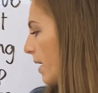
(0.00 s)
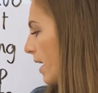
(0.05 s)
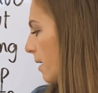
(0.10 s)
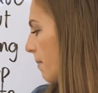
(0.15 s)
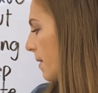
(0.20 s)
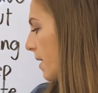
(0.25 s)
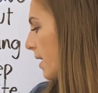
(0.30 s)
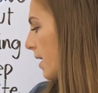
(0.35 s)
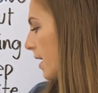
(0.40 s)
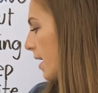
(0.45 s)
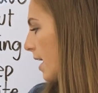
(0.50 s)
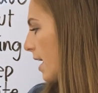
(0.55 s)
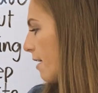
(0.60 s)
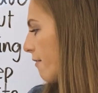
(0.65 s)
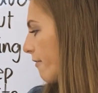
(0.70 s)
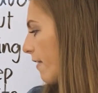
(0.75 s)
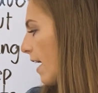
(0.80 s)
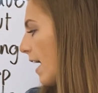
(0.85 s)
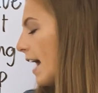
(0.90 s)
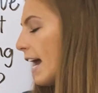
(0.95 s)
maybe
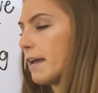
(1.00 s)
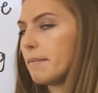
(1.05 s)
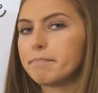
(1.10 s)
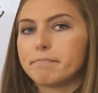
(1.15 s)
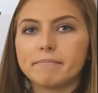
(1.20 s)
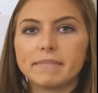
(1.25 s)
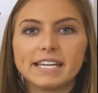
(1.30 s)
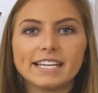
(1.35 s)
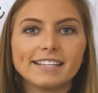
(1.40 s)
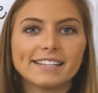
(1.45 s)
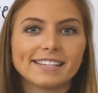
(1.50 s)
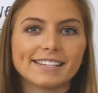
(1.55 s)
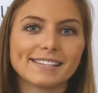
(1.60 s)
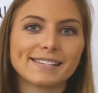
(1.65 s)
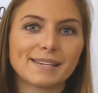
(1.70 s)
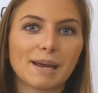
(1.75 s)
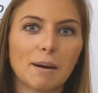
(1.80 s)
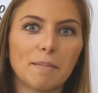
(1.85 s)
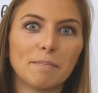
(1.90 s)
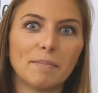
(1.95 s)
if I meet
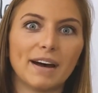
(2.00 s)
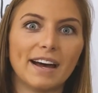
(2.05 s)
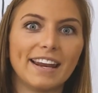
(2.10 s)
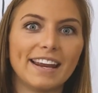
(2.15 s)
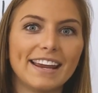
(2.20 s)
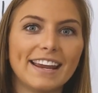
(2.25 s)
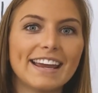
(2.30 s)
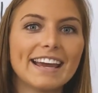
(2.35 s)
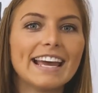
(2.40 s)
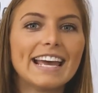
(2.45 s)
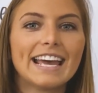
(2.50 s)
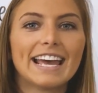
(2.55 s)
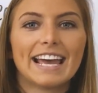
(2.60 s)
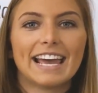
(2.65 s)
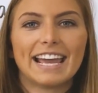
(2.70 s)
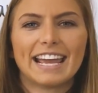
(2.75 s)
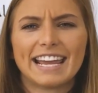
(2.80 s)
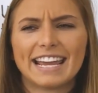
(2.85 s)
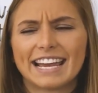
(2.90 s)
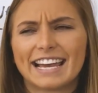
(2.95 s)
somebody
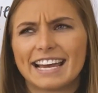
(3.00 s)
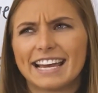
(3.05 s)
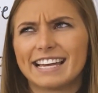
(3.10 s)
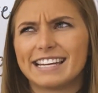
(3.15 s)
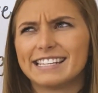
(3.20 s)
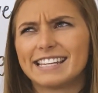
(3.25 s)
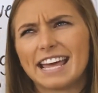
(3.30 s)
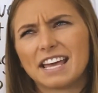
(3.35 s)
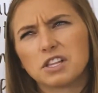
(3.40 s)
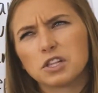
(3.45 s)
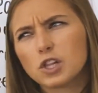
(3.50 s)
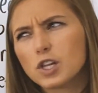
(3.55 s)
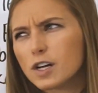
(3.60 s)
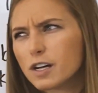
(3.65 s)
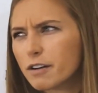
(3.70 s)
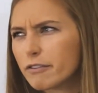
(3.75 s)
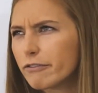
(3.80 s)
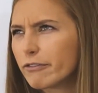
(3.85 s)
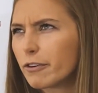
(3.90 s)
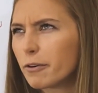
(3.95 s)
and they
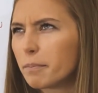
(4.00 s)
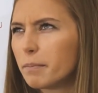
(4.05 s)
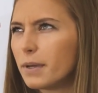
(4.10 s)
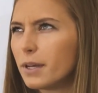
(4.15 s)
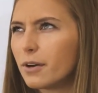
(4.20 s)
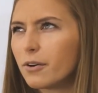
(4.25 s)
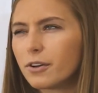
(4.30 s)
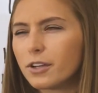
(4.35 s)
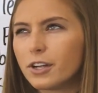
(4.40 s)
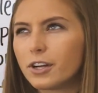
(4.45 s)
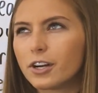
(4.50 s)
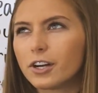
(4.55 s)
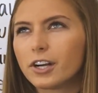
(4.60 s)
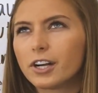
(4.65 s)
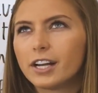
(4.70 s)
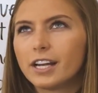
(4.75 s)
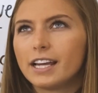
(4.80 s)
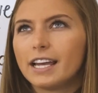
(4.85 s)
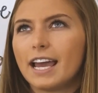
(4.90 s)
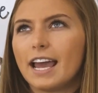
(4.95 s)
look familiar
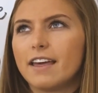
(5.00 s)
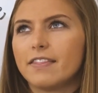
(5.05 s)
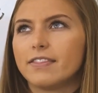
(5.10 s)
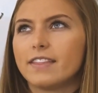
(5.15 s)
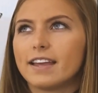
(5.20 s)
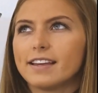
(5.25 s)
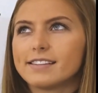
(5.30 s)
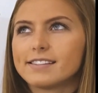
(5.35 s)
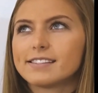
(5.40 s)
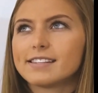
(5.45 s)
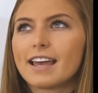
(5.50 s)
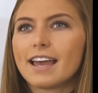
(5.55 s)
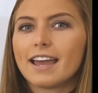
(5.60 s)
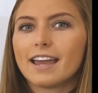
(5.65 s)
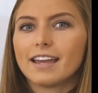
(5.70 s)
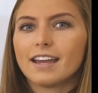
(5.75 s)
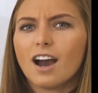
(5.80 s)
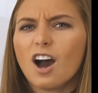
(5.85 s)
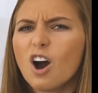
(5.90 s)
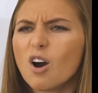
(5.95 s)
and they
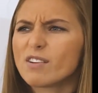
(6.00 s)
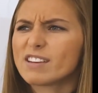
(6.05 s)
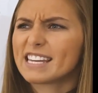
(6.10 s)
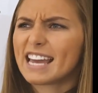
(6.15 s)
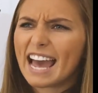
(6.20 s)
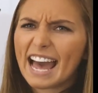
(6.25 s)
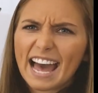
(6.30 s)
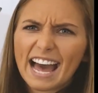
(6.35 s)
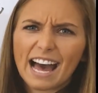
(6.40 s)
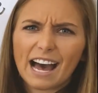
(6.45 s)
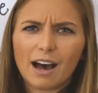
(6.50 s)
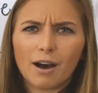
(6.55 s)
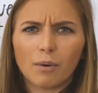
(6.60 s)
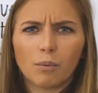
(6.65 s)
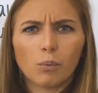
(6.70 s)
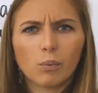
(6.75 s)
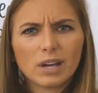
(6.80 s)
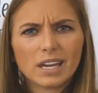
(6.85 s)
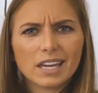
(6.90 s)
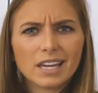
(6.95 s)
say, oh
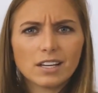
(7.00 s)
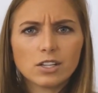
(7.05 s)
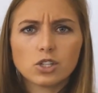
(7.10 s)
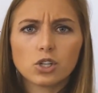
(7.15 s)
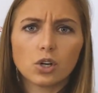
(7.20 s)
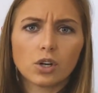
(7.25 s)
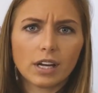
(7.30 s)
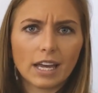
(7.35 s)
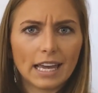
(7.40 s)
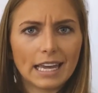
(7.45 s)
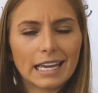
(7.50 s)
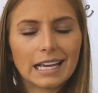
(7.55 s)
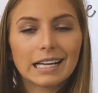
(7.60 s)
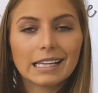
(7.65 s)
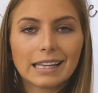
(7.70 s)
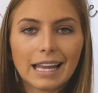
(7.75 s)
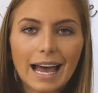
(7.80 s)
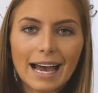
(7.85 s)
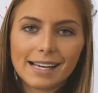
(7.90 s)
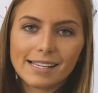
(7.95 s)
yeah, we took a
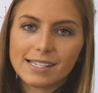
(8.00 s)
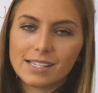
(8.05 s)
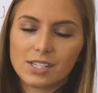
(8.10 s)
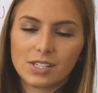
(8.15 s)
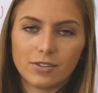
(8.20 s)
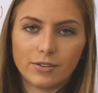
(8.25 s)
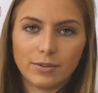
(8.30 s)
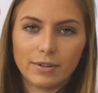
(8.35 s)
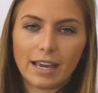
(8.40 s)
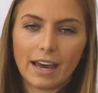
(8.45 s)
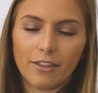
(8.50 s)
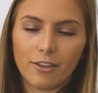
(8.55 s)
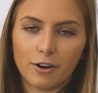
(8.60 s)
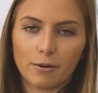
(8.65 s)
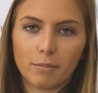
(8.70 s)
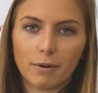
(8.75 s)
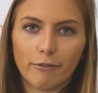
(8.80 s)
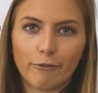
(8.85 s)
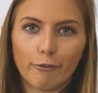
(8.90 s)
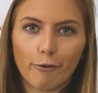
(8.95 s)
class
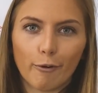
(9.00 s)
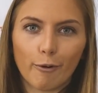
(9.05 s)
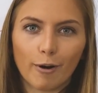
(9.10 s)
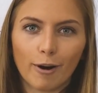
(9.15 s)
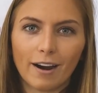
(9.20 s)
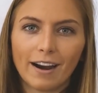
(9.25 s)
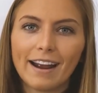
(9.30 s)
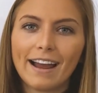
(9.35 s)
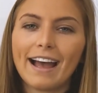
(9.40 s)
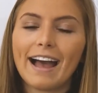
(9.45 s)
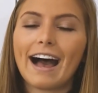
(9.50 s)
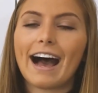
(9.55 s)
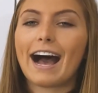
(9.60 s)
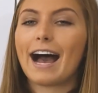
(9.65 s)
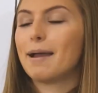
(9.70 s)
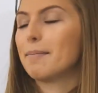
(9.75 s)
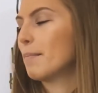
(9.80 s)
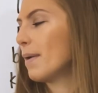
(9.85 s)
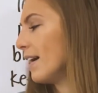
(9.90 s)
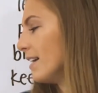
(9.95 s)
together before.
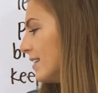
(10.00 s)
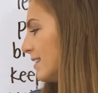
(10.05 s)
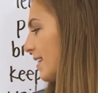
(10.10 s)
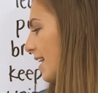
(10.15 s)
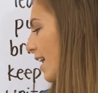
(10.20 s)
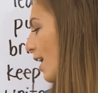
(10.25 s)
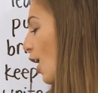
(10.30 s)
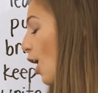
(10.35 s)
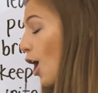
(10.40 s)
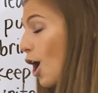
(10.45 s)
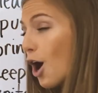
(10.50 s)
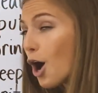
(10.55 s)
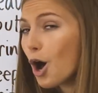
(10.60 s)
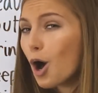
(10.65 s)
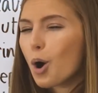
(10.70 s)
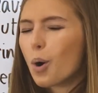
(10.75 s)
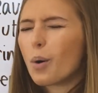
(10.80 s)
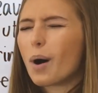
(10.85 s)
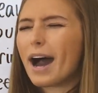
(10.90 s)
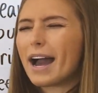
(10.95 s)
I might say,
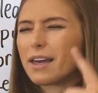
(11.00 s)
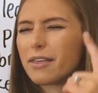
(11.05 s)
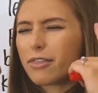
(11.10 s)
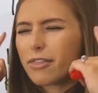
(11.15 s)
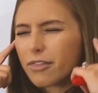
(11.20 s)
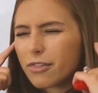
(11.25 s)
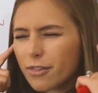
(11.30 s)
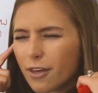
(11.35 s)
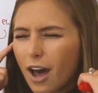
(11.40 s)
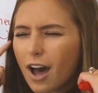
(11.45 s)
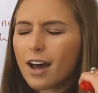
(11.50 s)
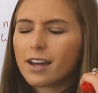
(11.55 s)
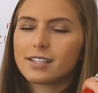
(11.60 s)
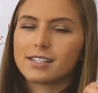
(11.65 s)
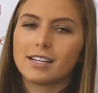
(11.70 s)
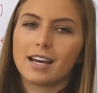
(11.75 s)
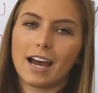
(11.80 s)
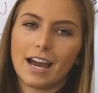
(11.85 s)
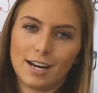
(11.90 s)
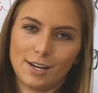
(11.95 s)
oh, I
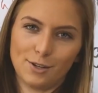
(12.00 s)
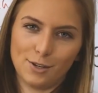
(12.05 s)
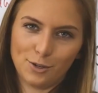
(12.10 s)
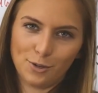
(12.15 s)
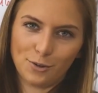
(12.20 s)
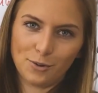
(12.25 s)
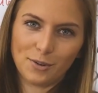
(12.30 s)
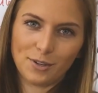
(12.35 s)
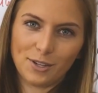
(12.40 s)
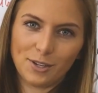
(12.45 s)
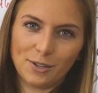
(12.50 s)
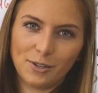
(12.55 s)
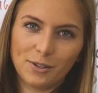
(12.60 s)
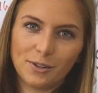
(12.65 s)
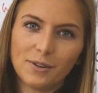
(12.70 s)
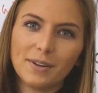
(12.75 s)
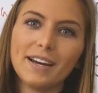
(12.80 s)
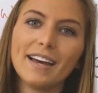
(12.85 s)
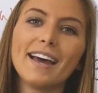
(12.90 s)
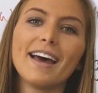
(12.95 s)
thought I knew
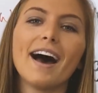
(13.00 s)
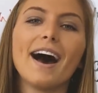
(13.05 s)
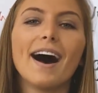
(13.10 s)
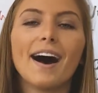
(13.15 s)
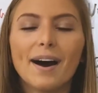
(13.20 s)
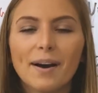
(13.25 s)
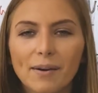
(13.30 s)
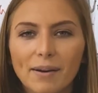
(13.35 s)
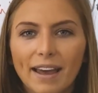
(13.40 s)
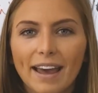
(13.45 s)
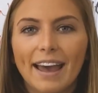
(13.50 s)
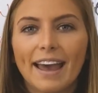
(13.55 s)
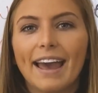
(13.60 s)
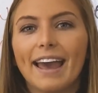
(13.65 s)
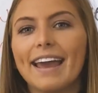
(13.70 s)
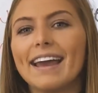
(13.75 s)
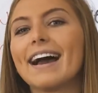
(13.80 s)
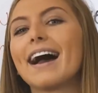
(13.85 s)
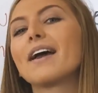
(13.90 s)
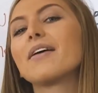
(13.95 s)
you.
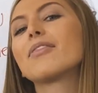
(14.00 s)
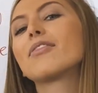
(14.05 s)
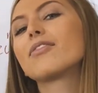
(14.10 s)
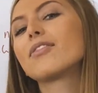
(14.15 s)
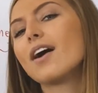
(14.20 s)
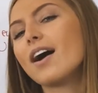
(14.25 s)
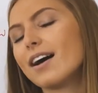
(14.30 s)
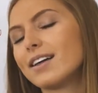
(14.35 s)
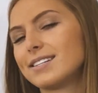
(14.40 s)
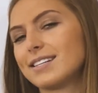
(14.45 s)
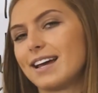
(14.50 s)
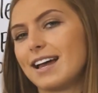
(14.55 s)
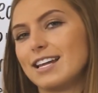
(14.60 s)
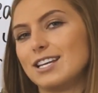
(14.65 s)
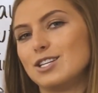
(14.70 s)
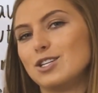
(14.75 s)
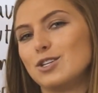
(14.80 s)
Okay, I thought I